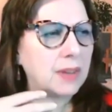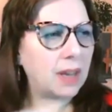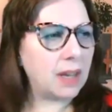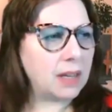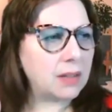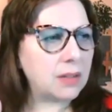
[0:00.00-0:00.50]

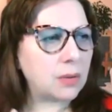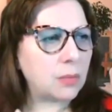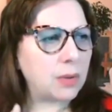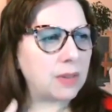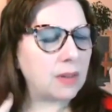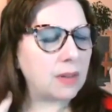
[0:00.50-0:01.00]
cancer,
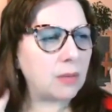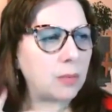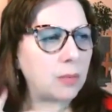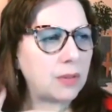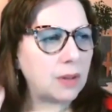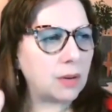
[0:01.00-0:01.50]
with
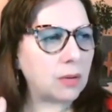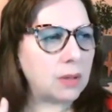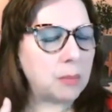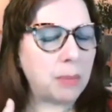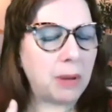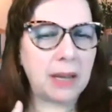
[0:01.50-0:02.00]
the
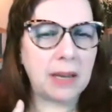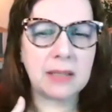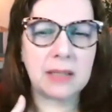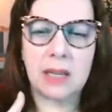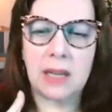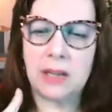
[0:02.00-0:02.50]
early
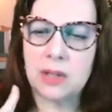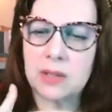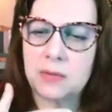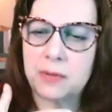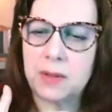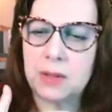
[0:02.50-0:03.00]
passing, it
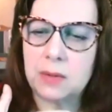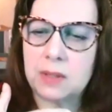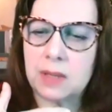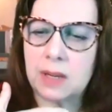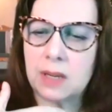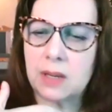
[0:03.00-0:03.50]
just
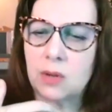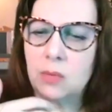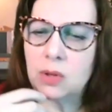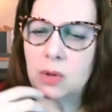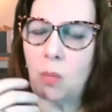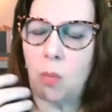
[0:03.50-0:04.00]
feels like you
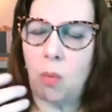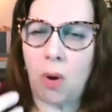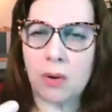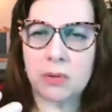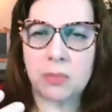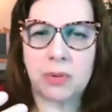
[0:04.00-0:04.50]
took
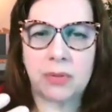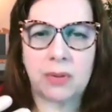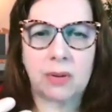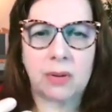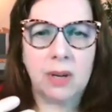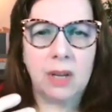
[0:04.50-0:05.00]
walks with
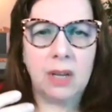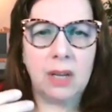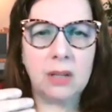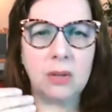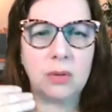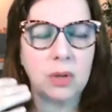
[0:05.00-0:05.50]
her.
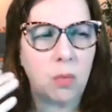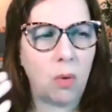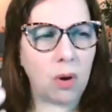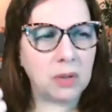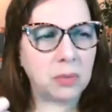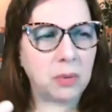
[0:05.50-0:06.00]
You took
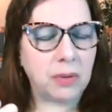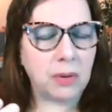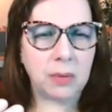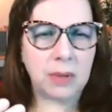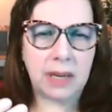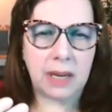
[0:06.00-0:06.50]
walks with
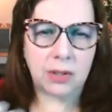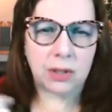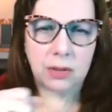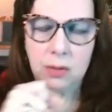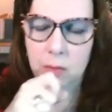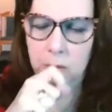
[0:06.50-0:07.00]
her in
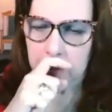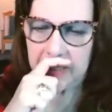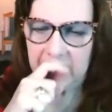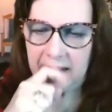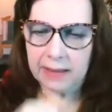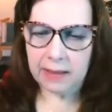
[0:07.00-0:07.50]
nature. You
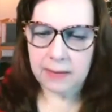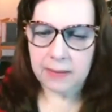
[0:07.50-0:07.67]
understand?